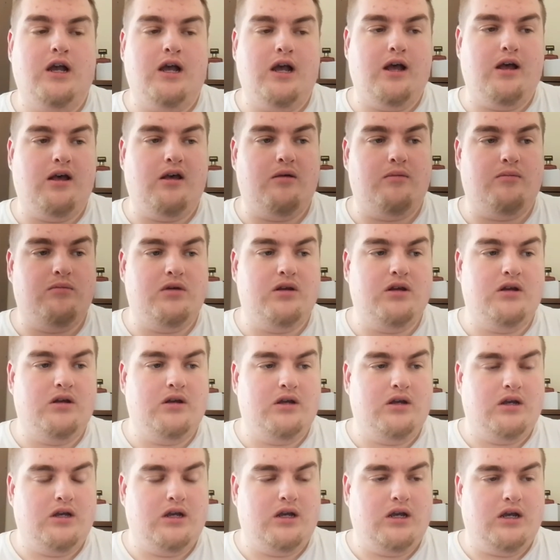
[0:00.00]
And
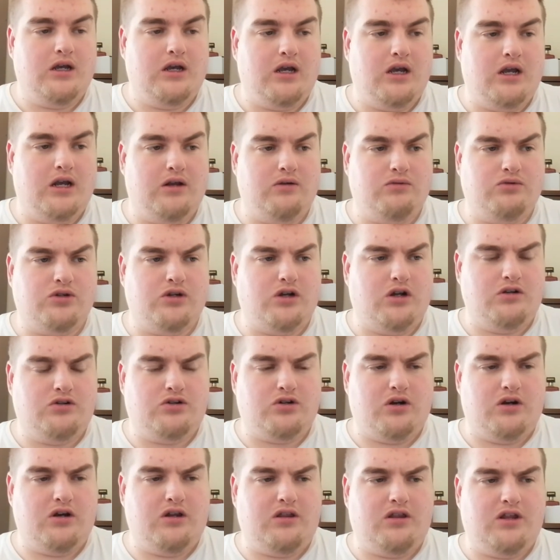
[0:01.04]
I'm
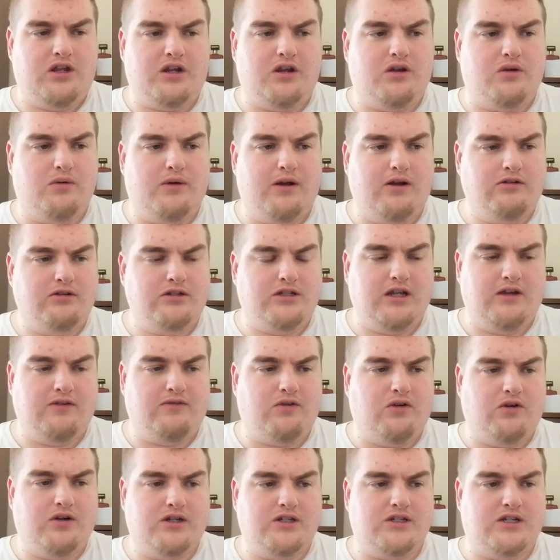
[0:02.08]
trying to think who else
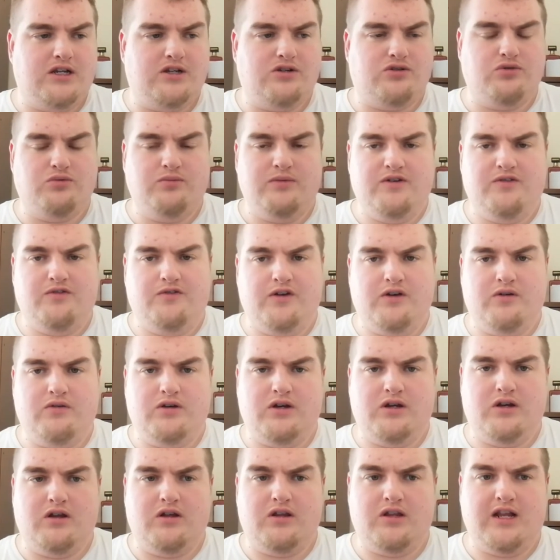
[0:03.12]
they've got in central midfield.
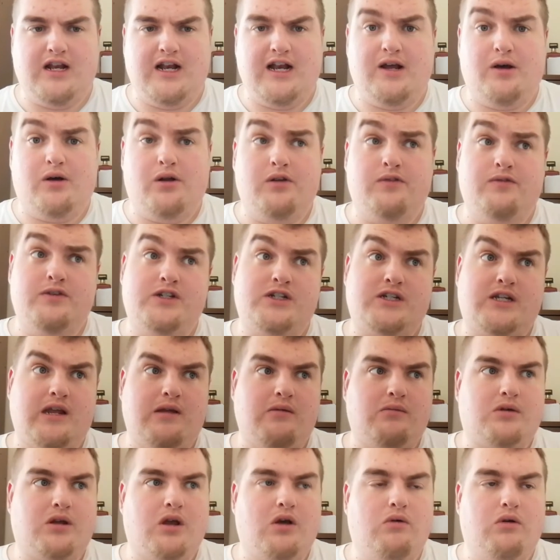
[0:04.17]
They let Oliver
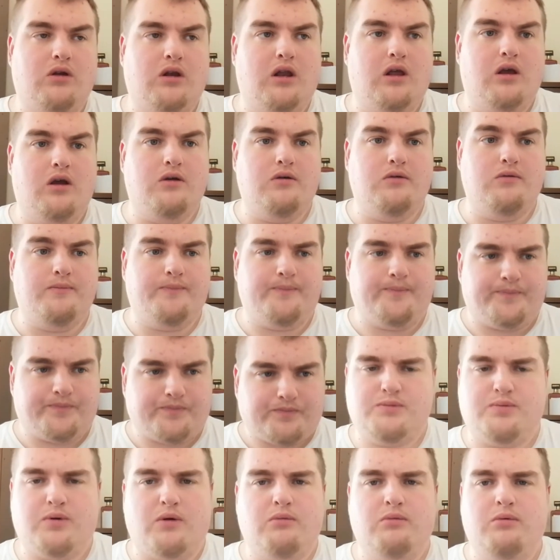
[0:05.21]
Skip go on loan.
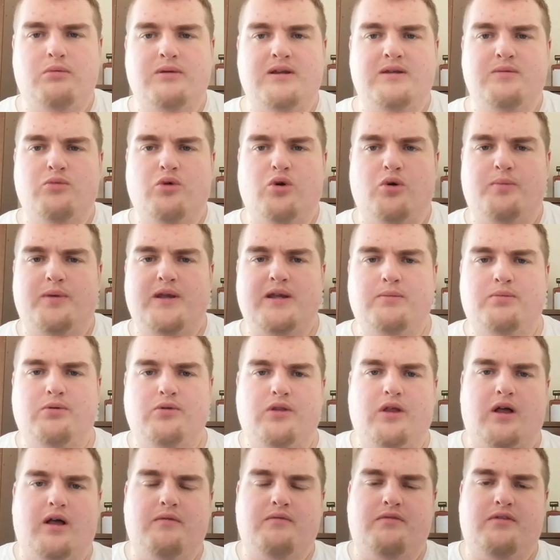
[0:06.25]
There's probably more
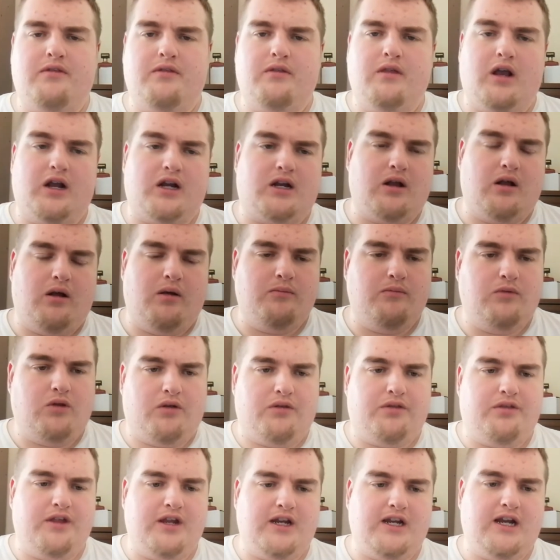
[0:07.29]
people that I'm
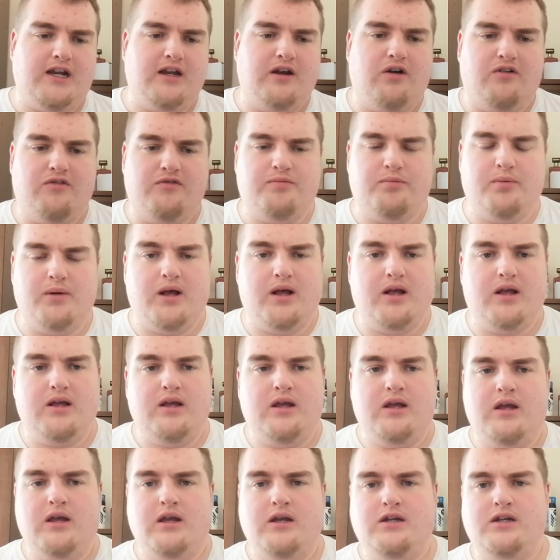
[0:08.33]
not thinking of,
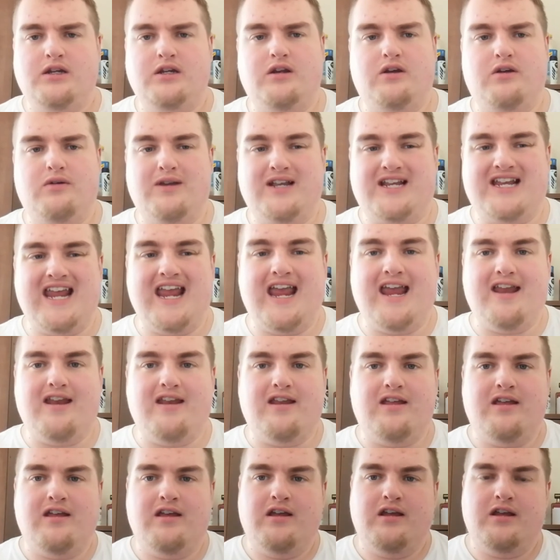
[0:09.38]
but
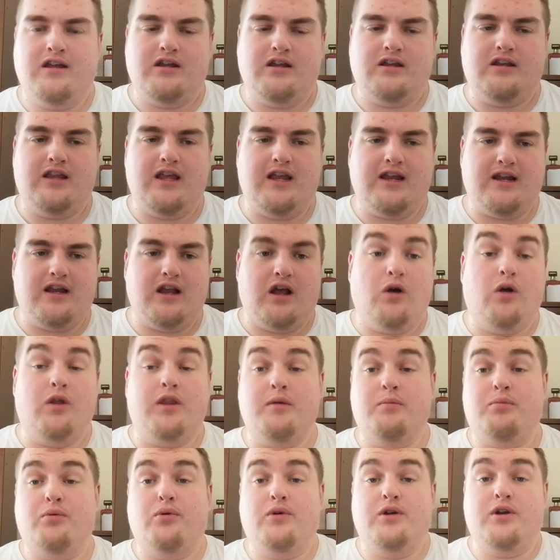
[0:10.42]
again, they
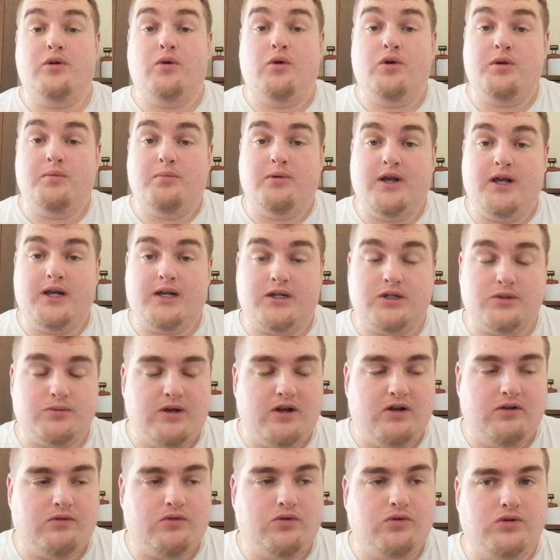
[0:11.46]
brought in Højbjerg as
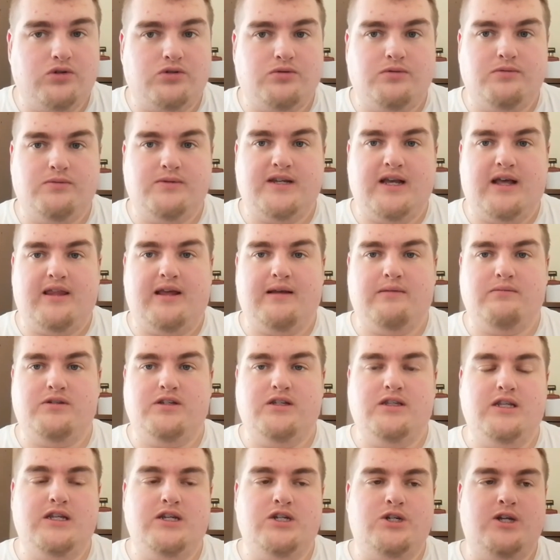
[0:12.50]
well, of course, from
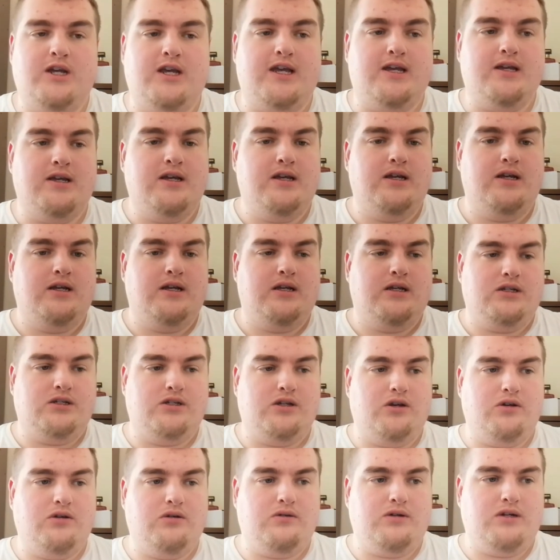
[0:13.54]
Southampton this year.
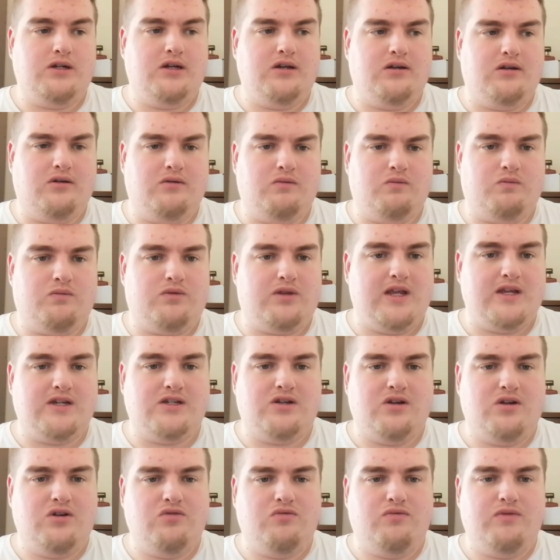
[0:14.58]
So,
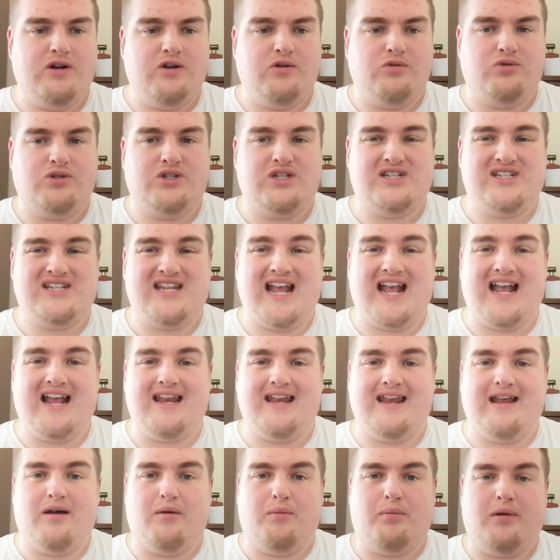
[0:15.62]
there's no real
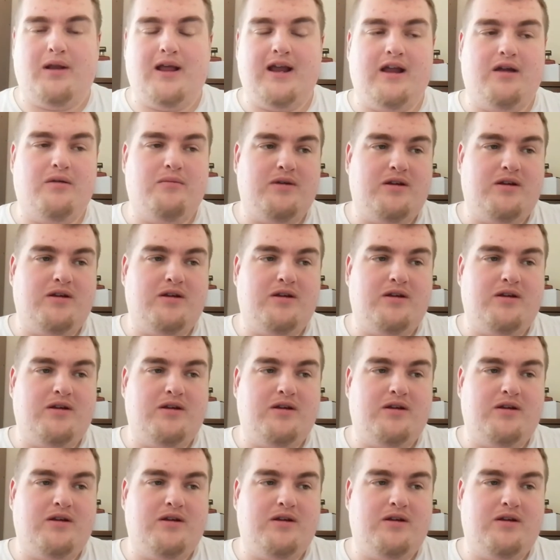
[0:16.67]
standout player.